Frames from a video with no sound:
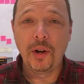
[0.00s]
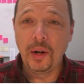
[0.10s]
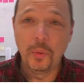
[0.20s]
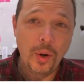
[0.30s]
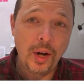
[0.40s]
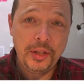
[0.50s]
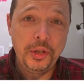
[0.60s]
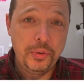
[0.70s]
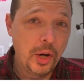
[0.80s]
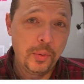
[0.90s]
All right.
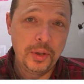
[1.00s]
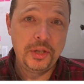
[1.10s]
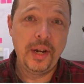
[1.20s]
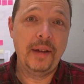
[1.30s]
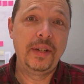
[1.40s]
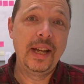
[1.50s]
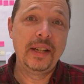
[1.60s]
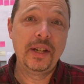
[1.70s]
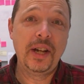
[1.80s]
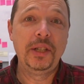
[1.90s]
One, you know what you have to
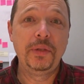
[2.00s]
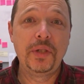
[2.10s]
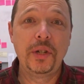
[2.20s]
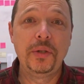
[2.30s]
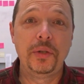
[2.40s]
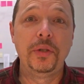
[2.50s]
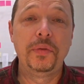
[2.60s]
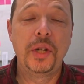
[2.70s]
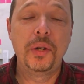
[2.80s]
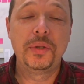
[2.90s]
get done. You choose,
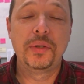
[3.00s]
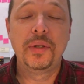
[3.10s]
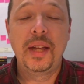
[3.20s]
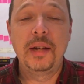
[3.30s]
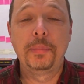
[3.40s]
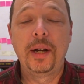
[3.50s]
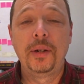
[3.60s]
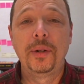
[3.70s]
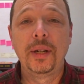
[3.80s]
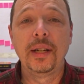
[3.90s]
you've chosen that
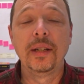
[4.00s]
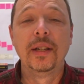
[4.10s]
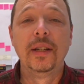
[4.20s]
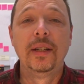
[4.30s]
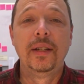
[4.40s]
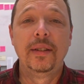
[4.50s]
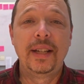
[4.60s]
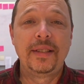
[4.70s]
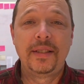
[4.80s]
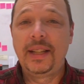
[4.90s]
priority.
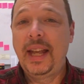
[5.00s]
That's